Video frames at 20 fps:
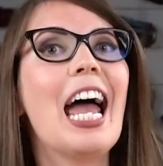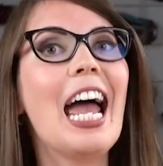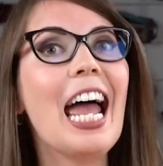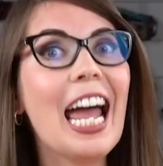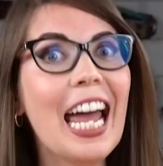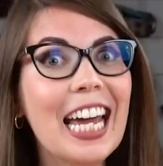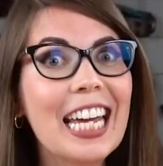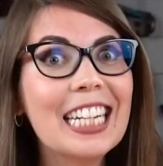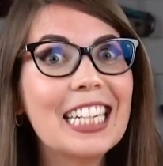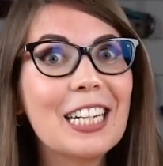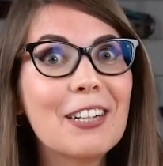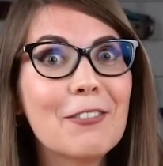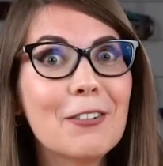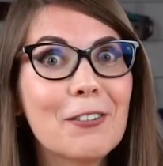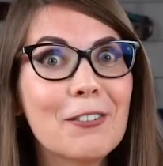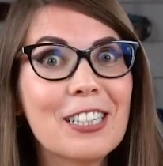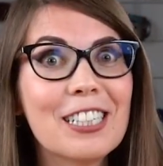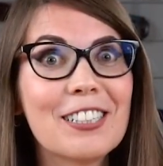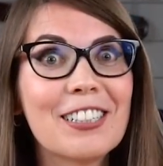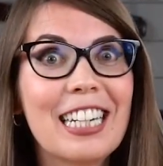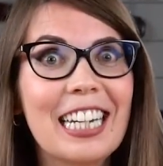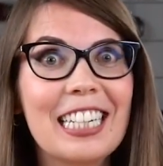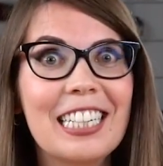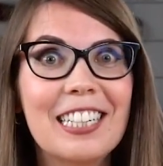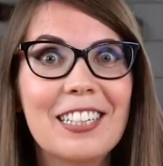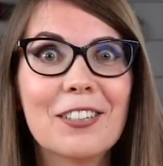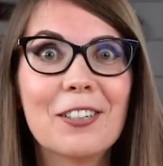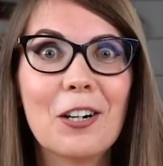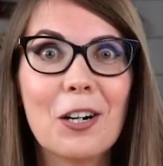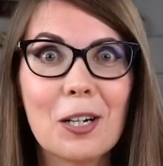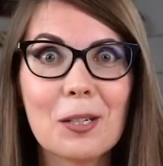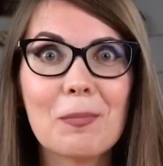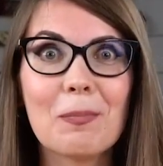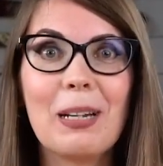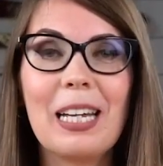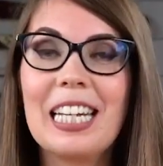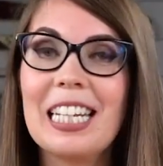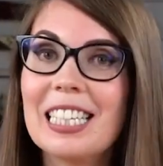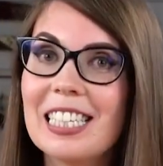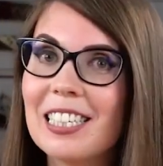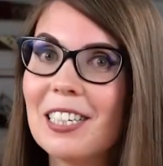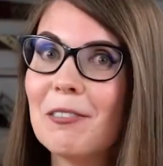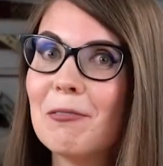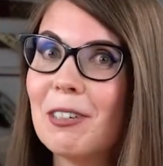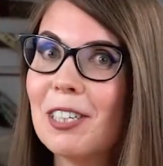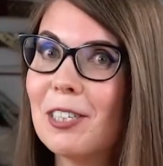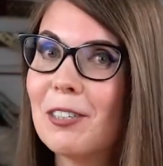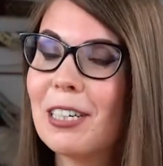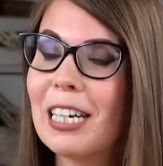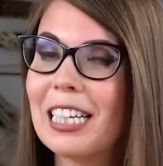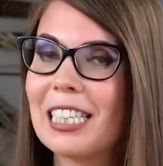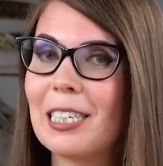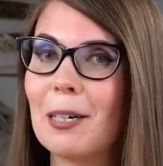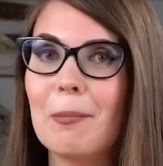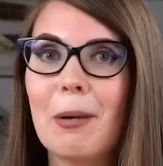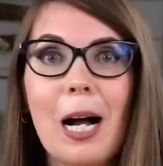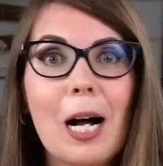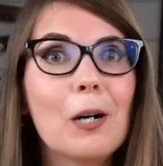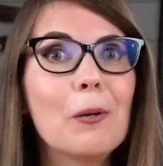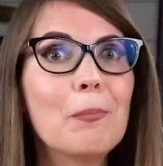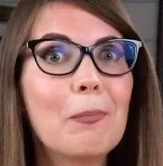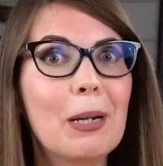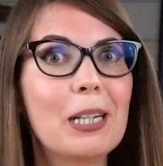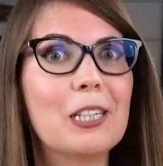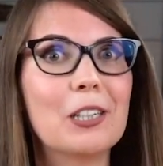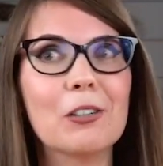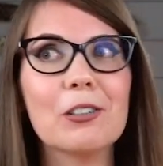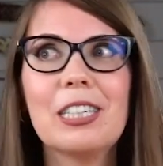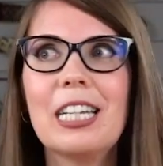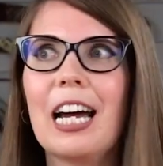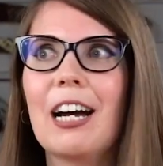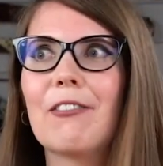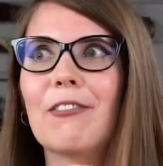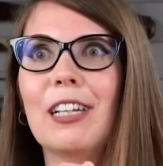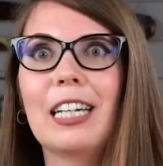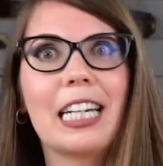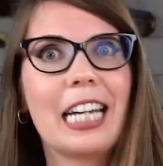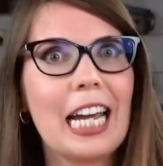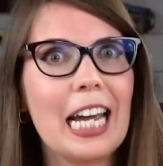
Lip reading: And if you want to get into cosplay and still want to get some help but don't have like